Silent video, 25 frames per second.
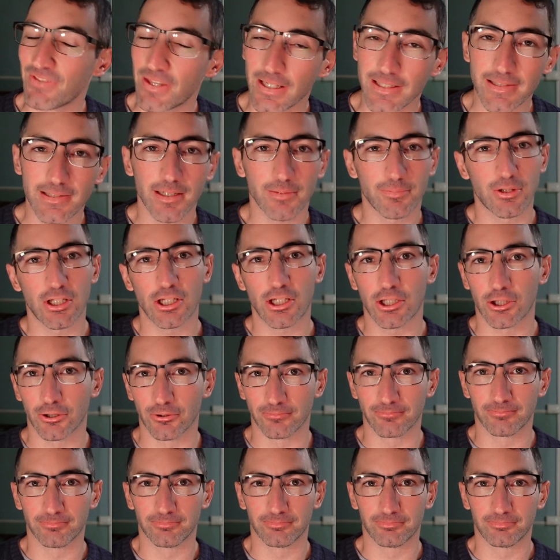That's up to
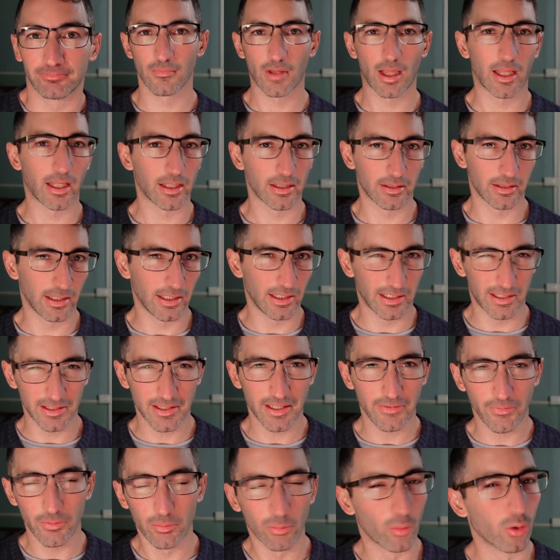you. And it gets
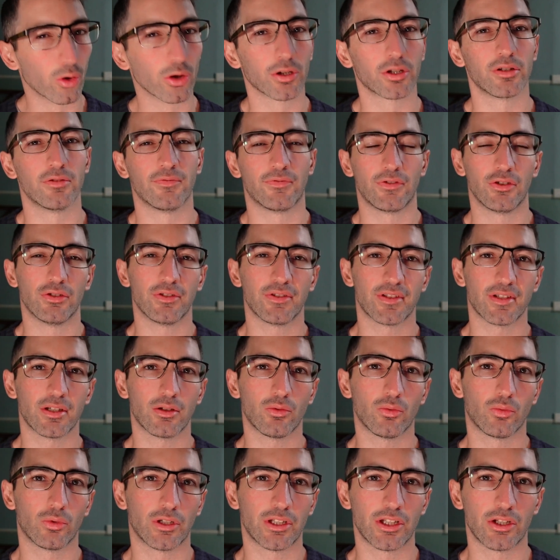even more
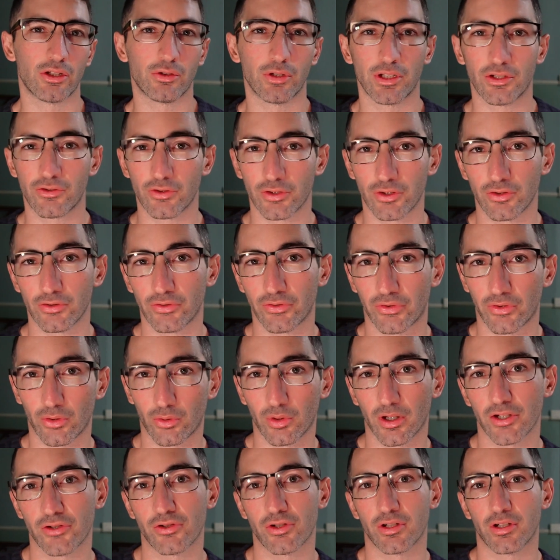confusing when you introduce the
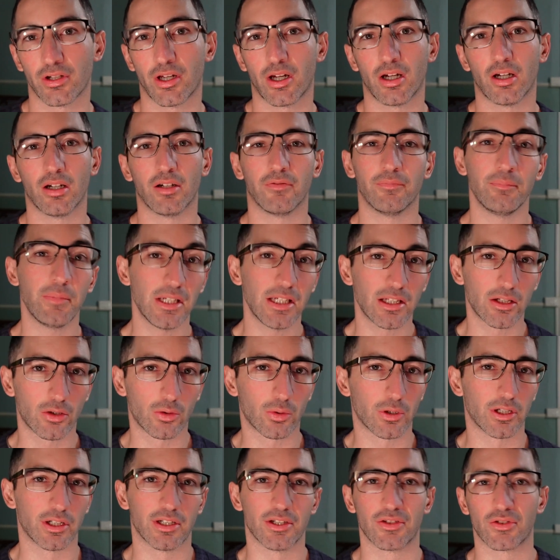question of media
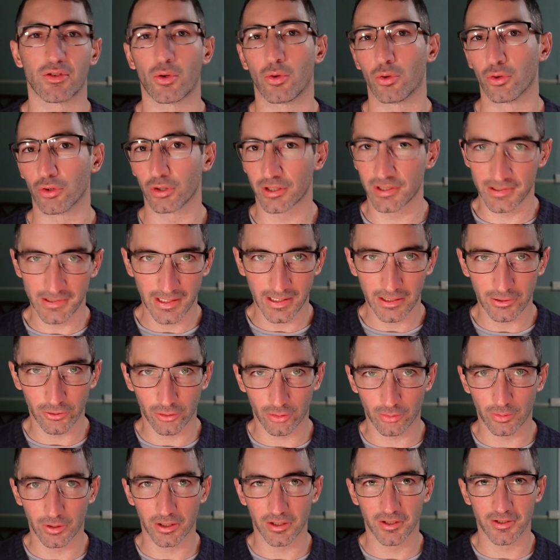queries or container
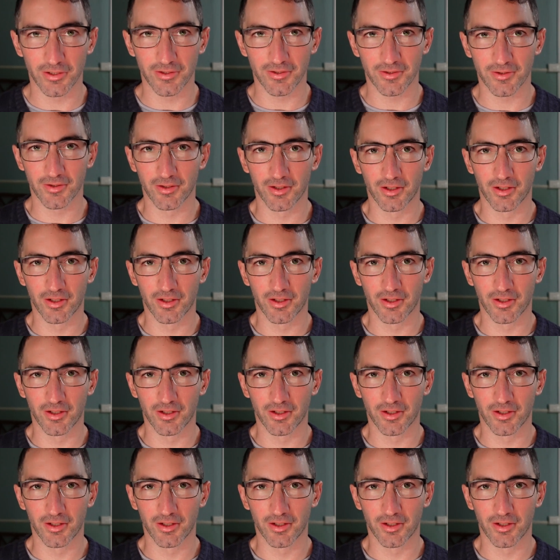queries.